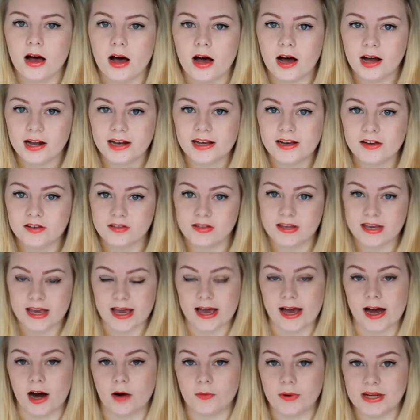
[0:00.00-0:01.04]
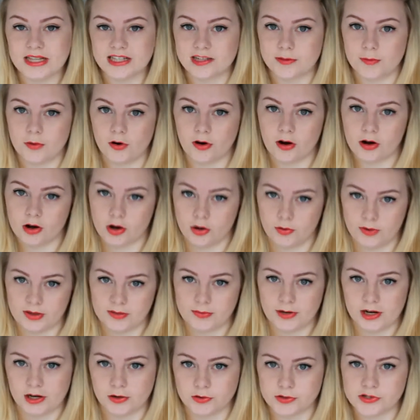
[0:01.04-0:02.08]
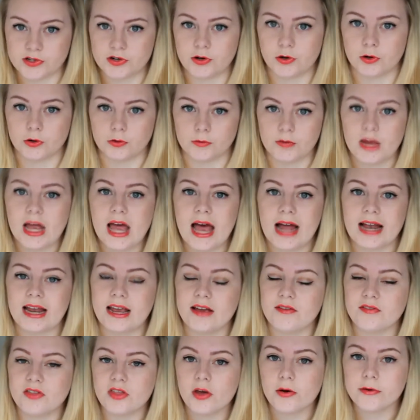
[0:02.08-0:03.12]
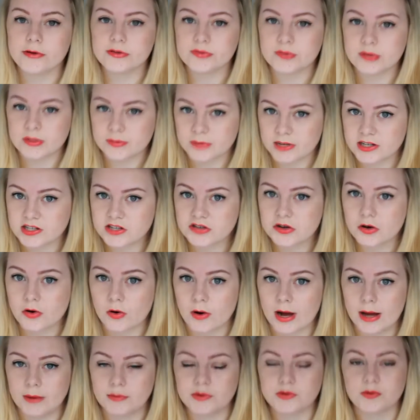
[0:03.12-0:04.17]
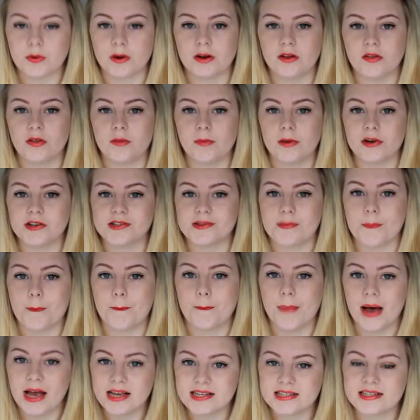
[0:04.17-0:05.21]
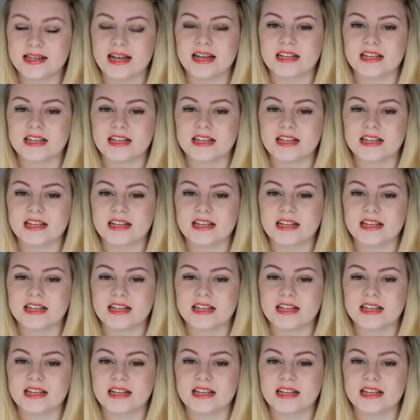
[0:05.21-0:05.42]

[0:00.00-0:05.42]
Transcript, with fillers: Earlier in the year, I went to Morocco with my old school, and even though it was with my school, it was one of the most best